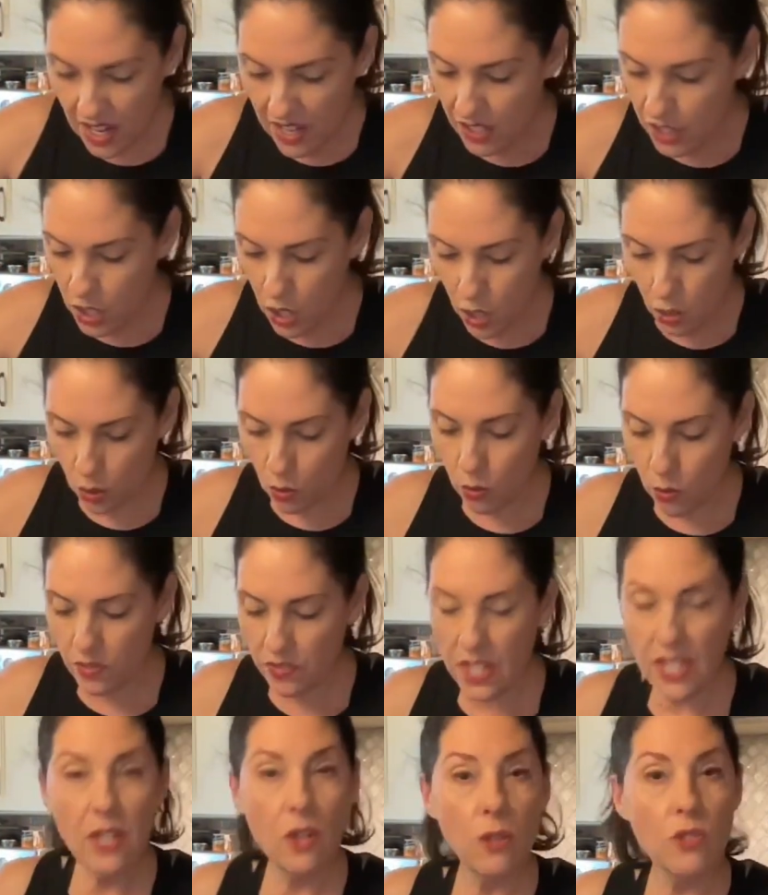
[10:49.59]
No,
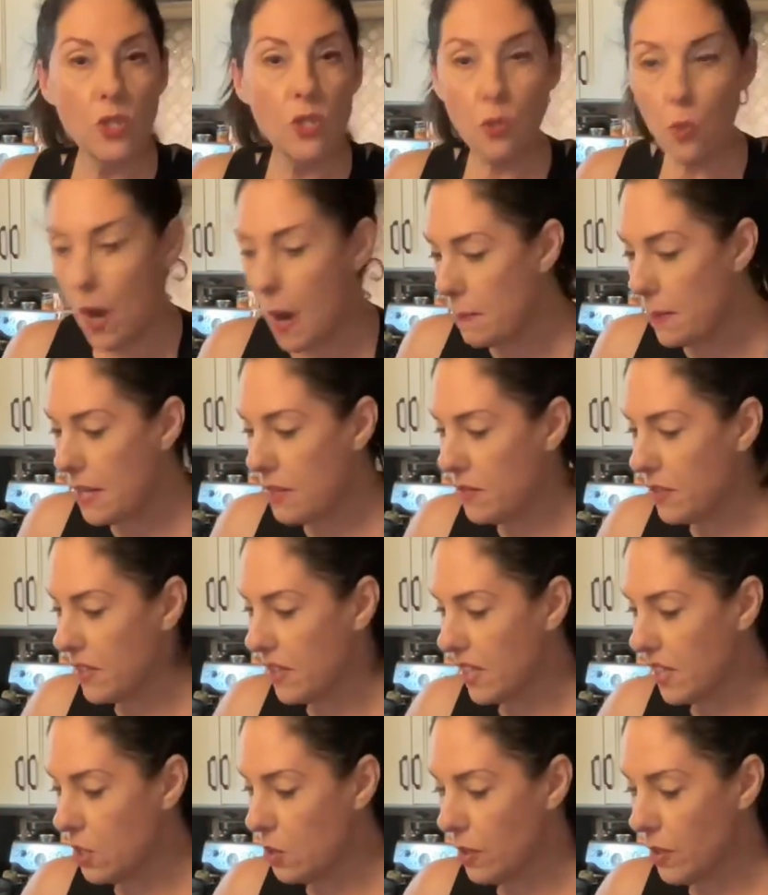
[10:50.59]
they don't swap
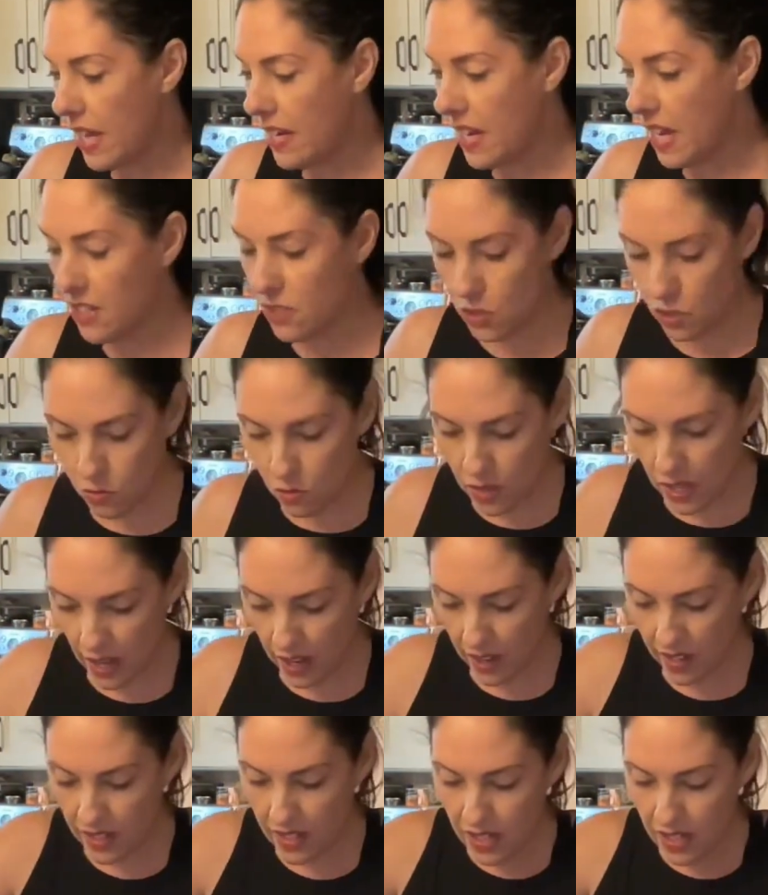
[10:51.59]
evenly. You cannot do that.